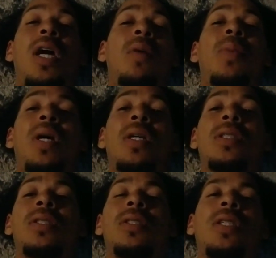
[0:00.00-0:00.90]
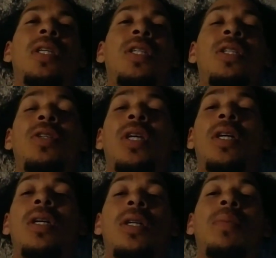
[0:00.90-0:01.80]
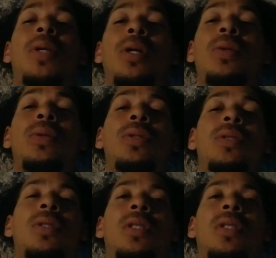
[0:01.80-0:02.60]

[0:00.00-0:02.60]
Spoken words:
outbox, and then you got compose.